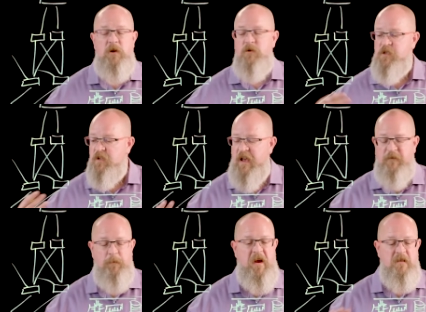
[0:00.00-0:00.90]
you still
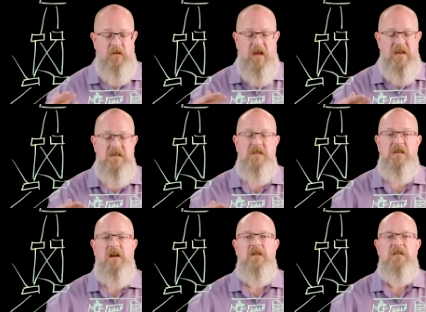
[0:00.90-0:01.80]
have to pay the
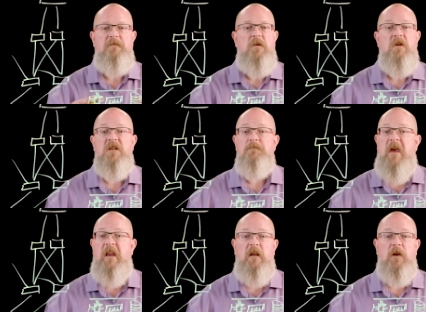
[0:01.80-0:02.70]
licensing as if you were
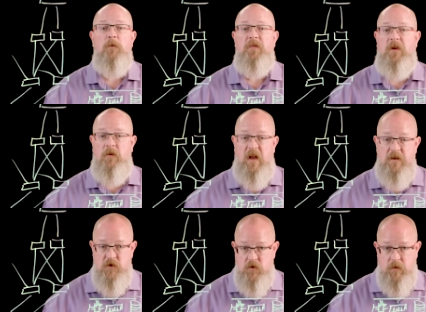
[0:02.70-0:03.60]
expanding compute
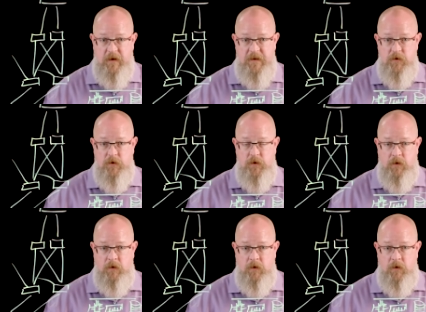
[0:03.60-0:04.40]
and storage.